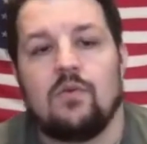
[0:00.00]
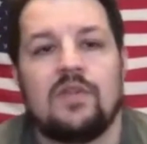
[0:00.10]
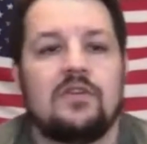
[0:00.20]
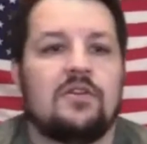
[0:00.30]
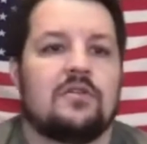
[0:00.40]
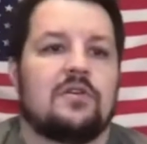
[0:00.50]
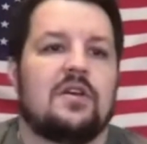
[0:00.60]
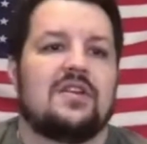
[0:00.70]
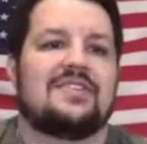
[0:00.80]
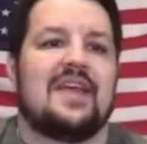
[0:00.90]
or whether you're
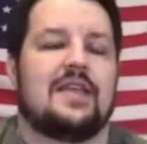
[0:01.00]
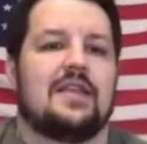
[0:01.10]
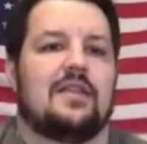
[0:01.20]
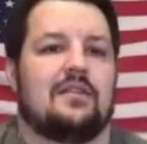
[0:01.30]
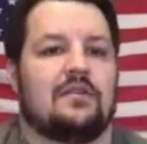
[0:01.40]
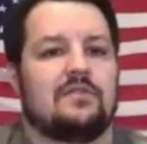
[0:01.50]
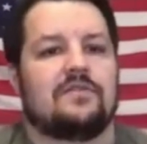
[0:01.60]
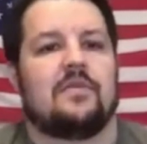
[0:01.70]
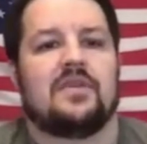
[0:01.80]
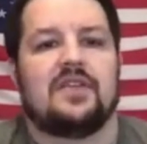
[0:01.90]
going to take it and learn
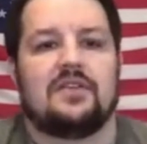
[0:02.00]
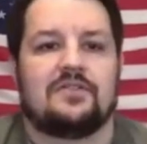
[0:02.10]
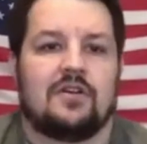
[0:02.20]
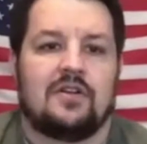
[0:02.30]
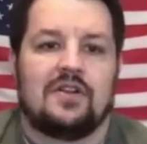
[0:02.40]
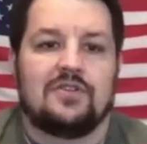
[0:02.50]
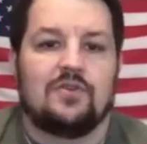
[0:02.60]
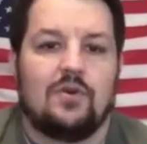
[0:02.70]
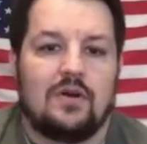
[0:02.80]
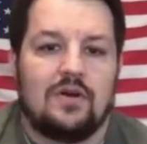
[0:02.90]
from it and turn it
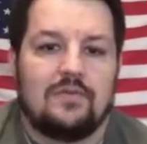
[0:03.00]
into